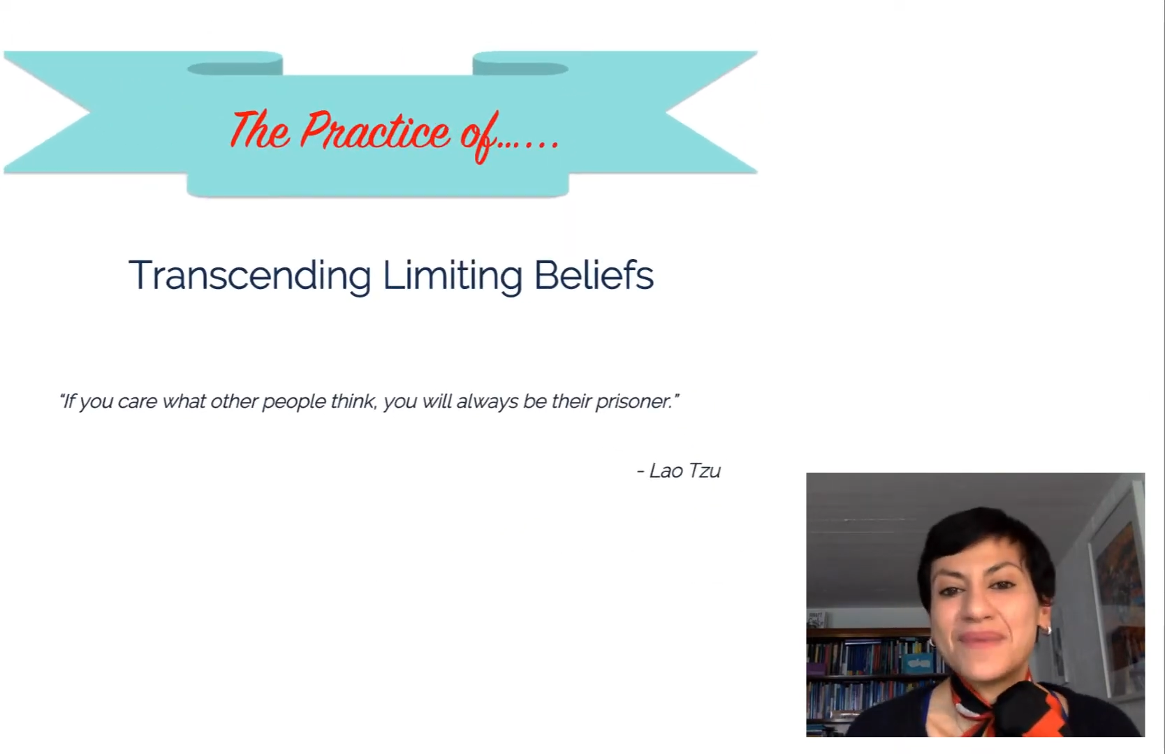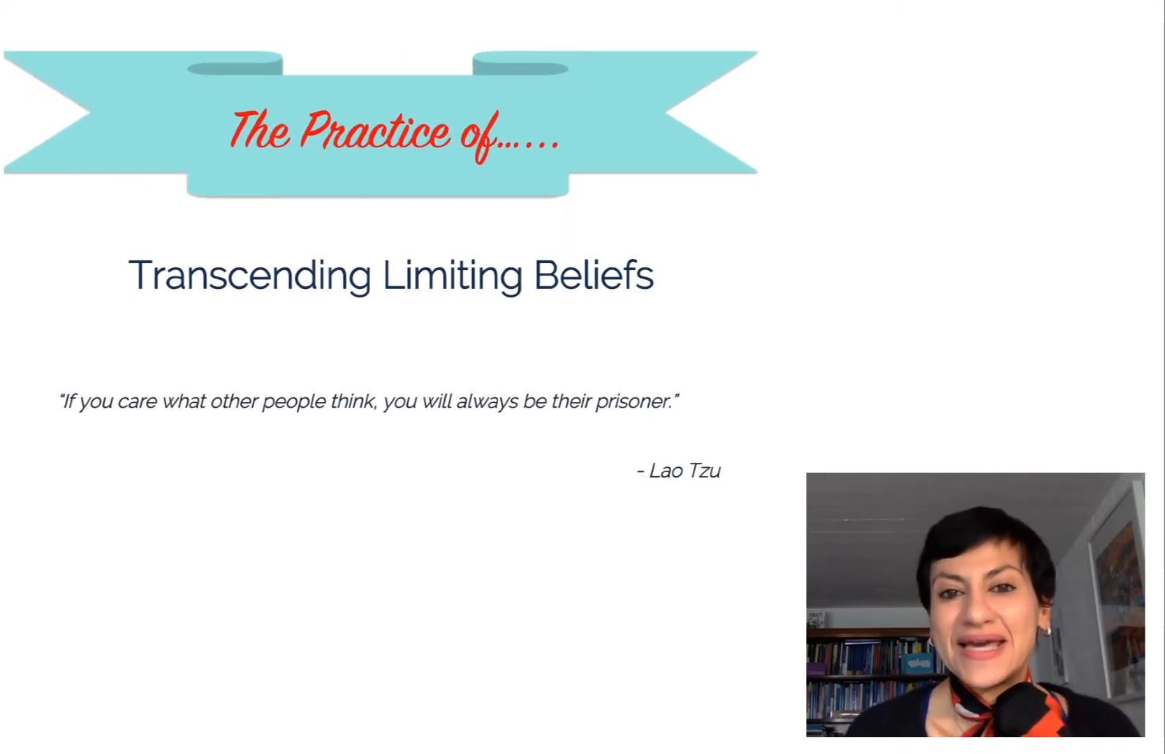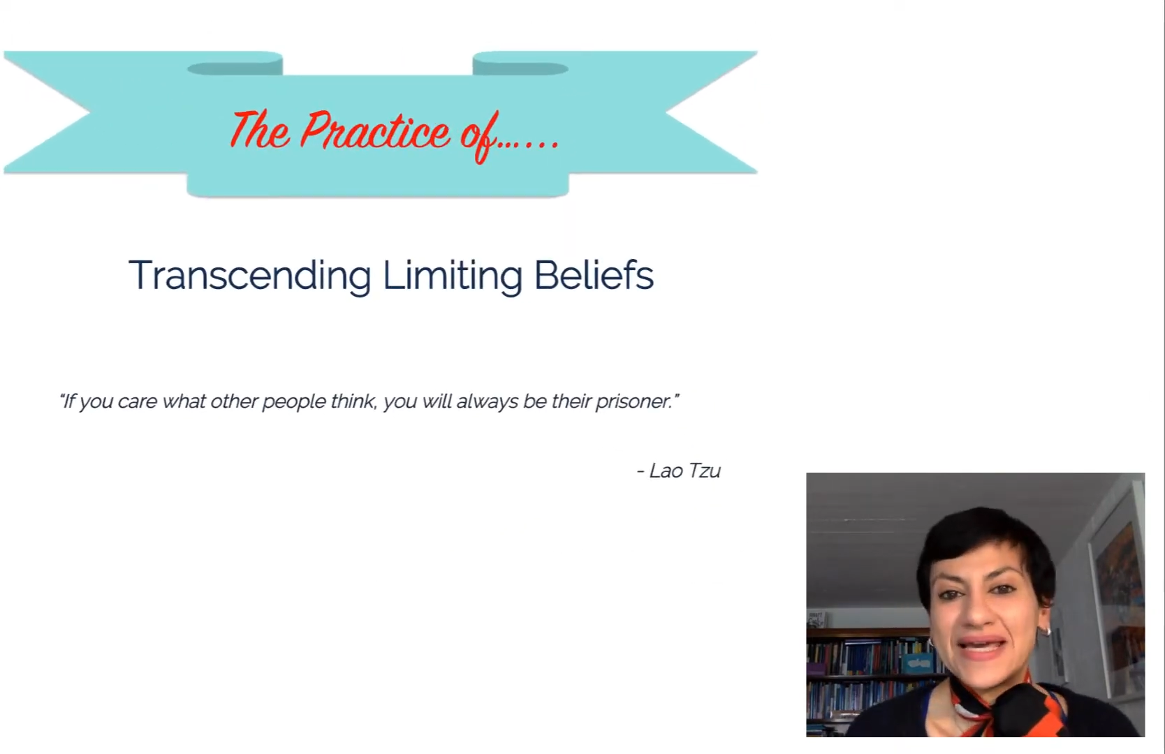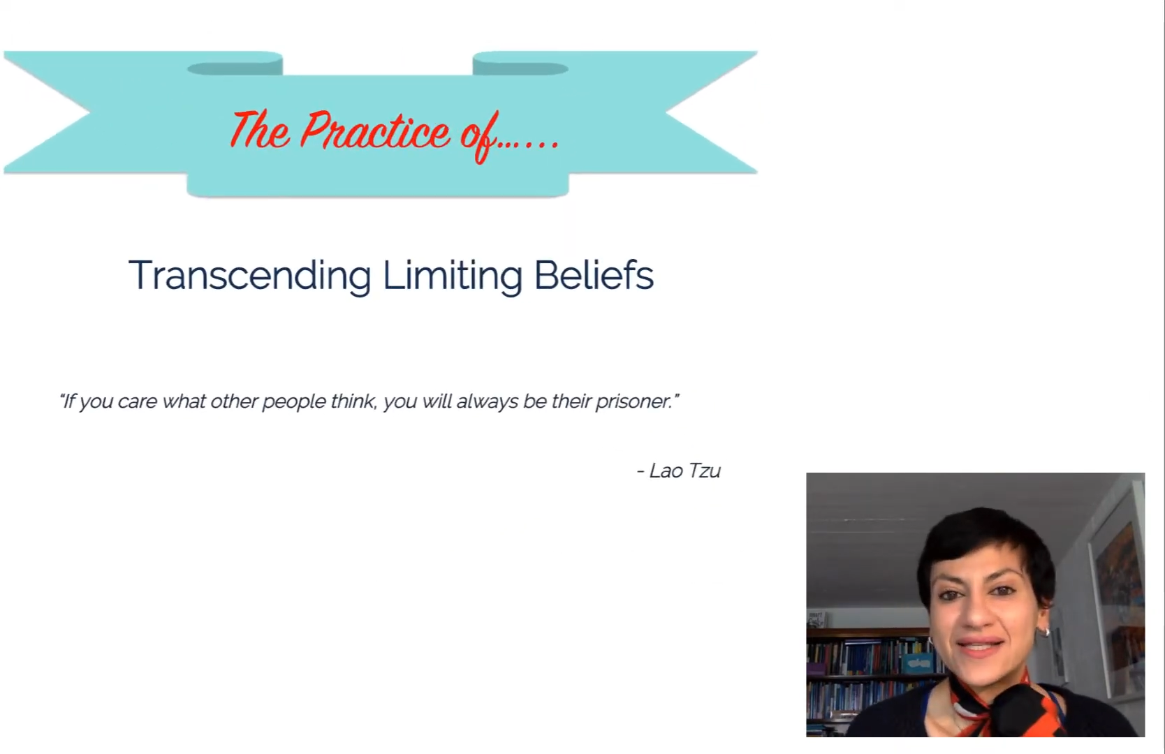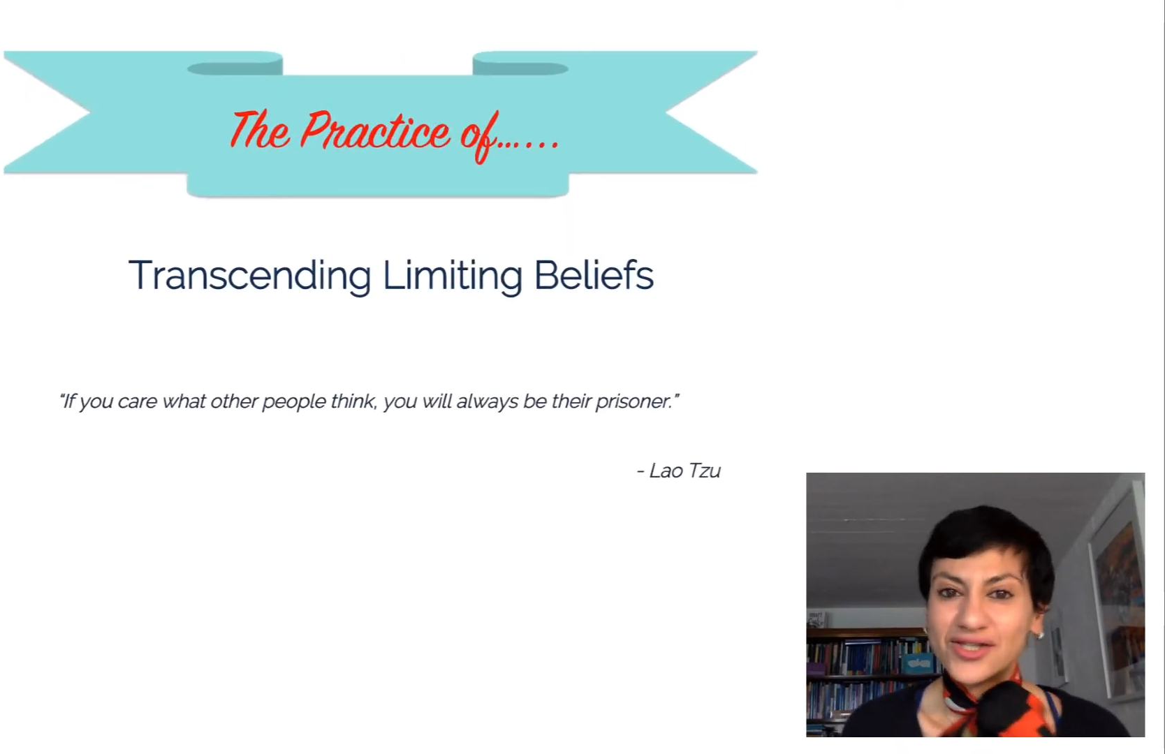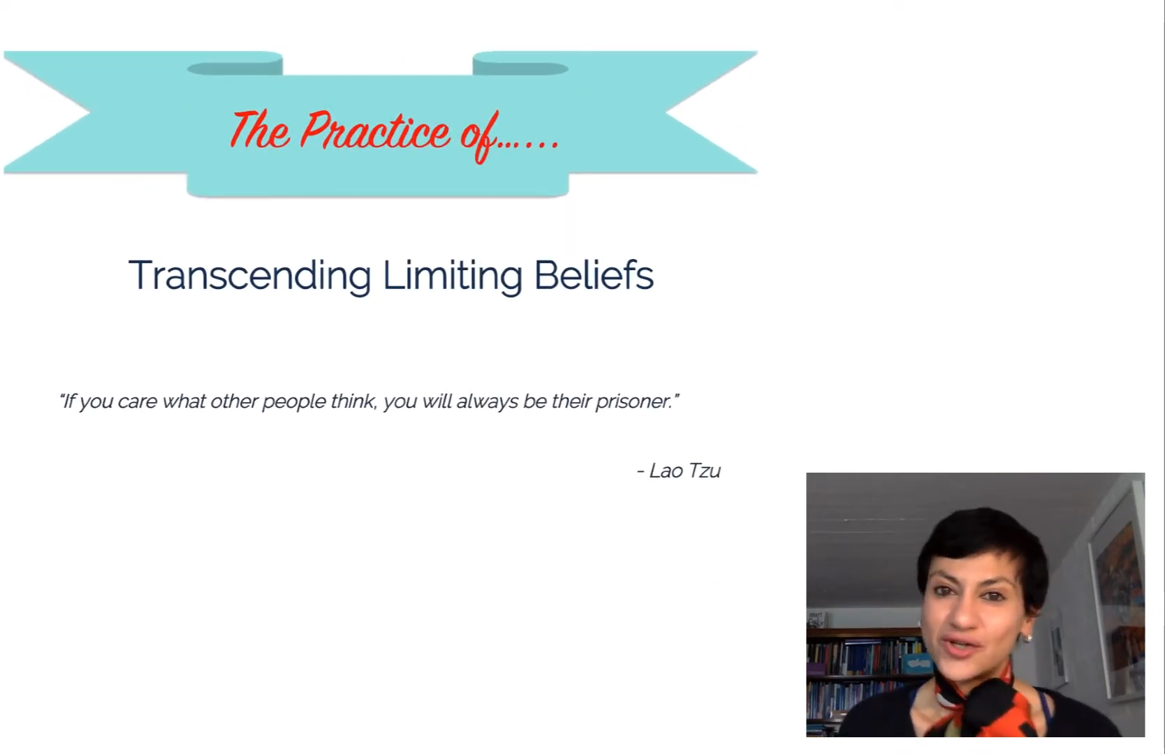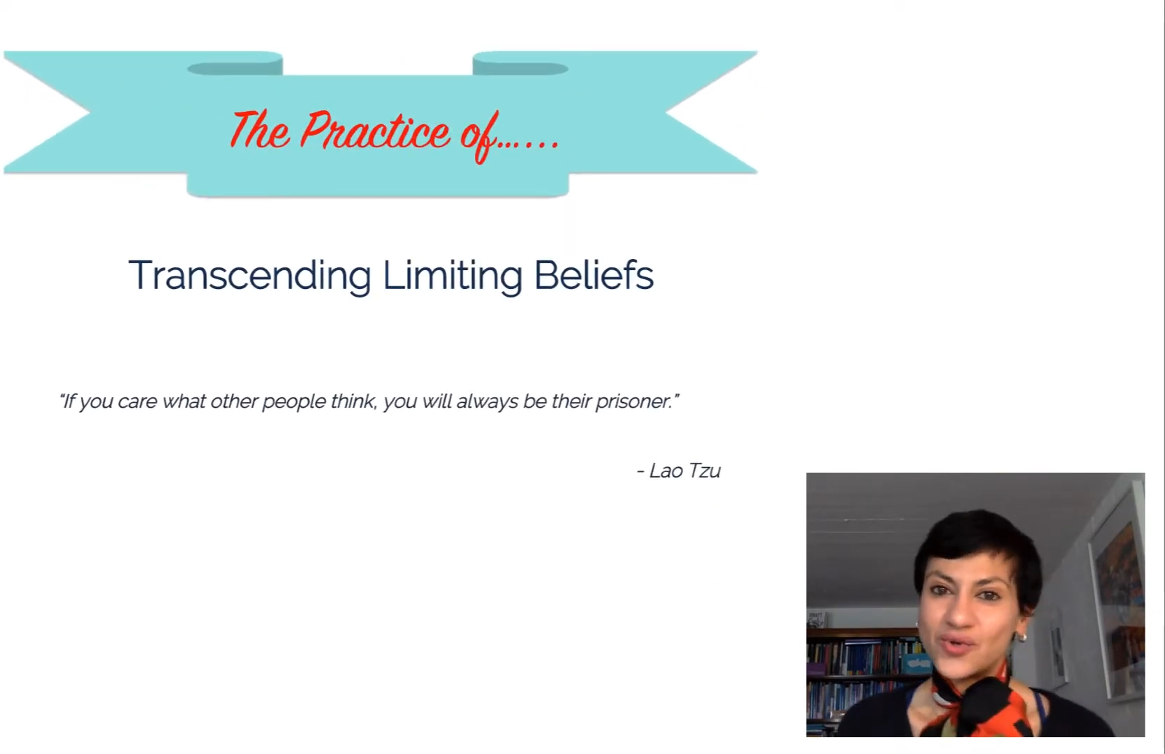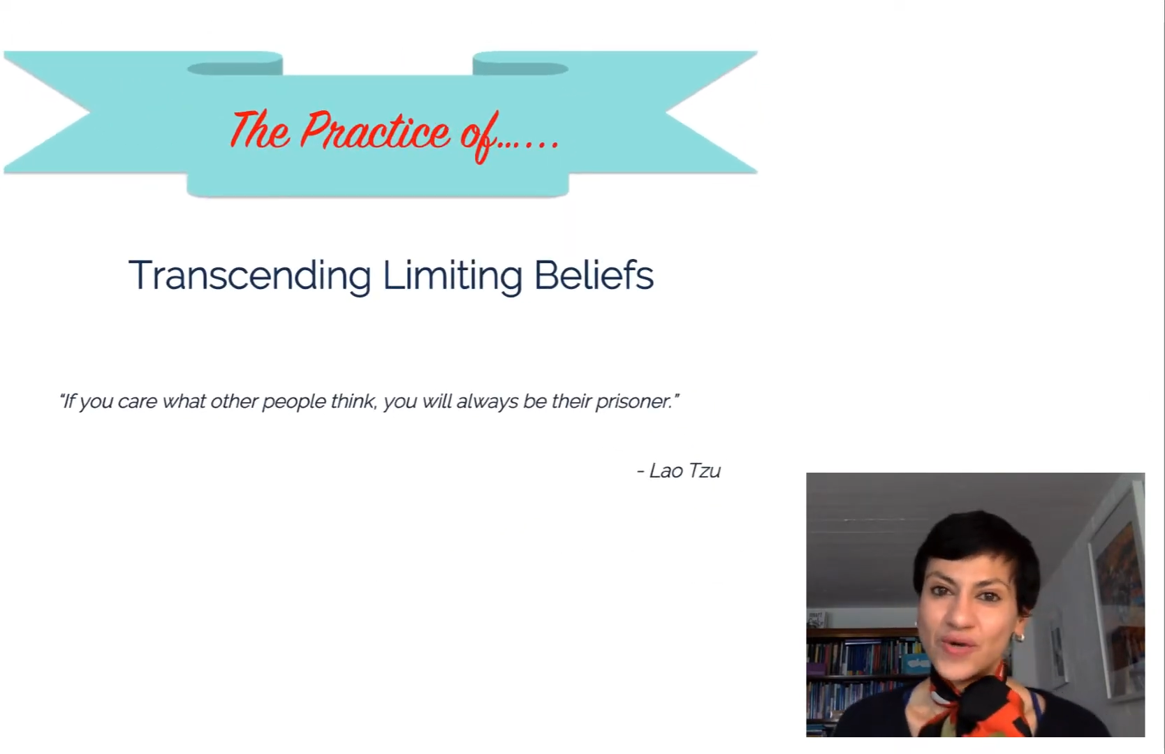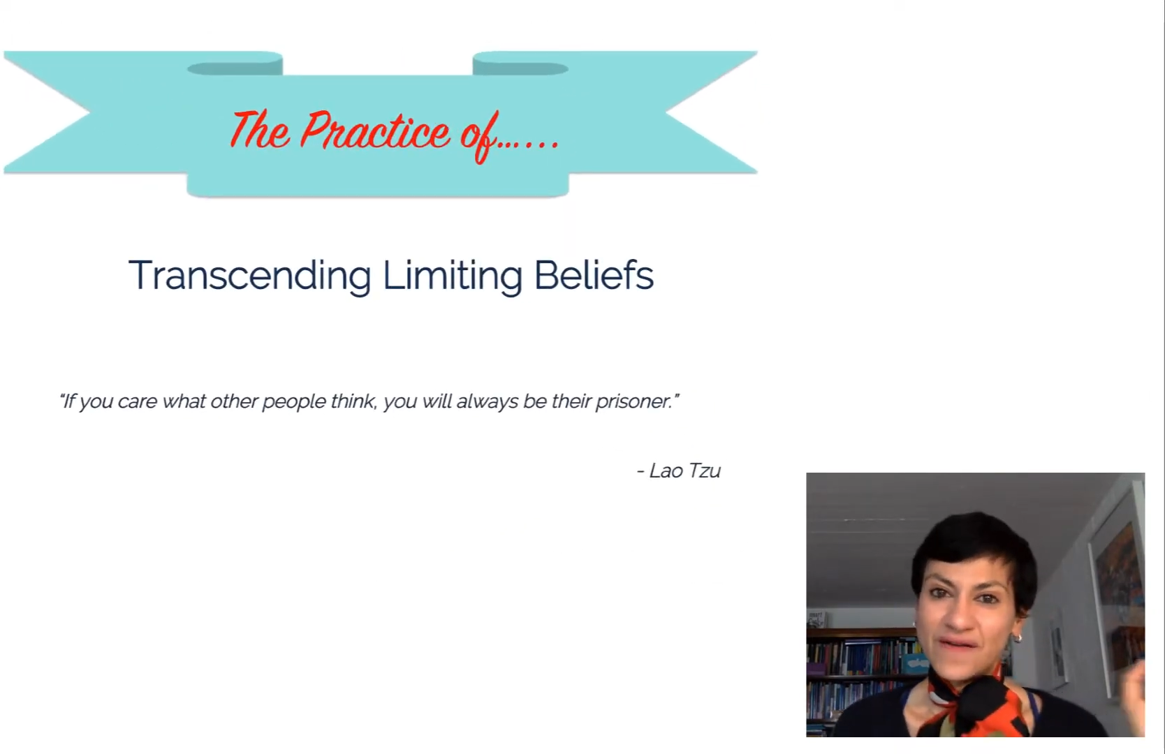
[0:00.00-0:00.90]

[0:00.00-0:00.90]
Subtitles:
me to